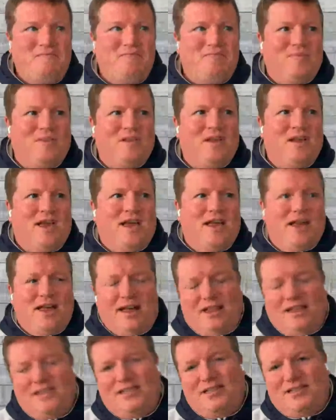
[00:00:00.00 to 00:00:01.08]
and,
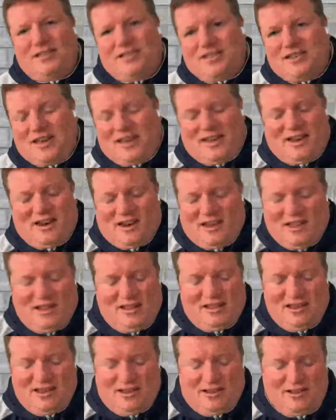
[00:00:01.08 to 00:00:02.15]
and this is, and I
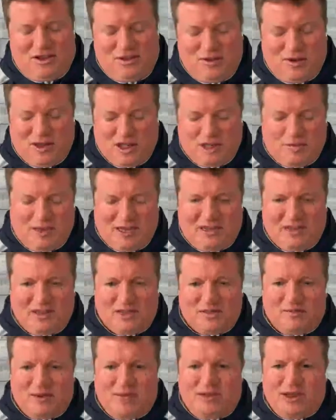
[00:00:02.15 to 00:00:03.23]
think that you can speak to
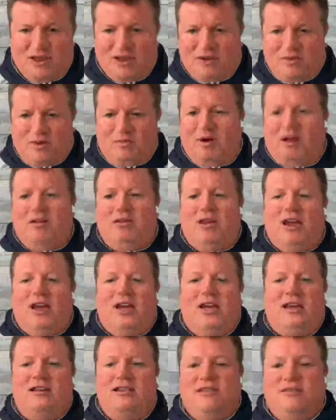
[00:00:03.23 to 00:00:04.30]
this maybe a little bit better than I
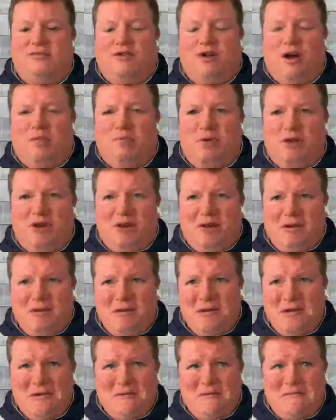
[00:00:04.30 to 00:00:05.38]
can, T. Frank. But
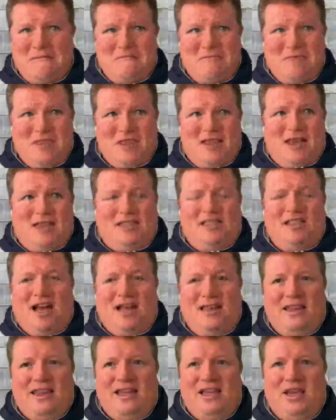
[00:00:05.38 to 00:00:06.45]
it's
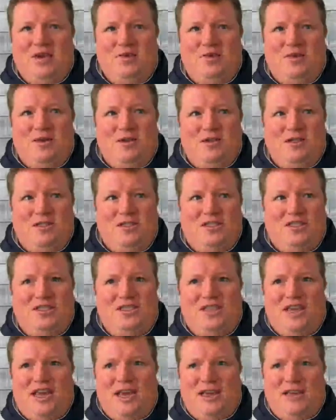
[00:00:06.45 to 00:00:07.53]
not that he
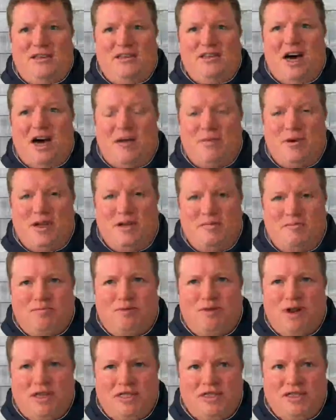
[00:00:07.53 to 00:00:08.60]
was a dominant
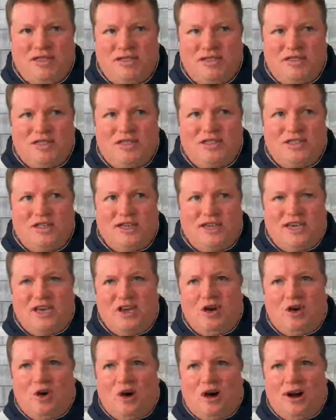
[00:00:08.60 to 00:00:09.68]
presence
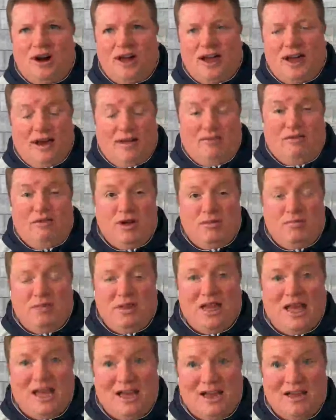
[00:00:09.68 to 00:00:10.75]
on every
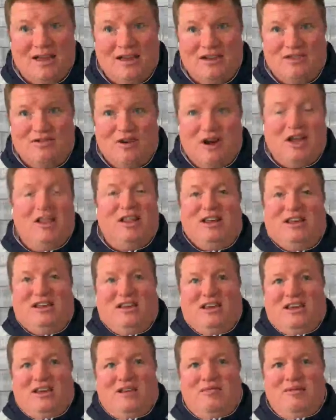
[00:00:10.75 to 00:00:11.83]
play right?
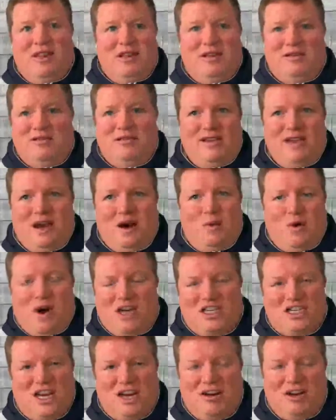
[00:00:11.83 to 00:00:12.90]
Like, I mean, he, he got
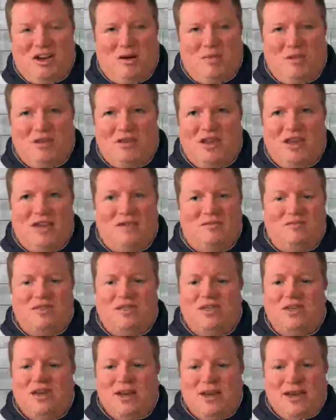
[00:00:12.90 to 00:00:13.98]
washed out a couple of
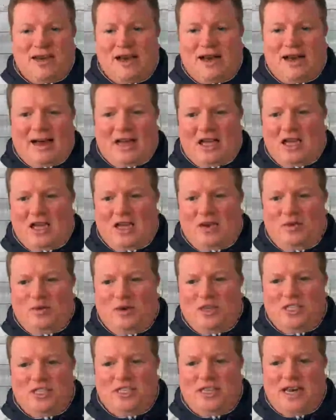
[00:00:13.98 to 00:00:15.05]
times. Uh, he, he
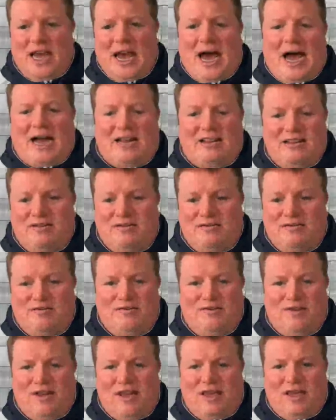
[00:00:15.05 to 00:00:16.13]
wasn't
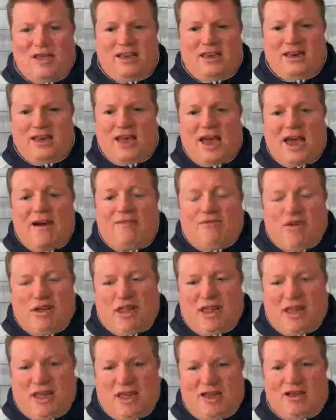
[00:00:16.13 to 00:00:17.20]
active in
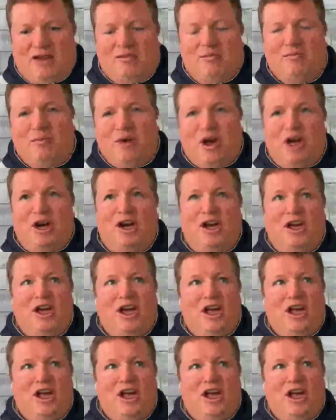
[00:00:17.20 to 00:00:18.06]
everything, but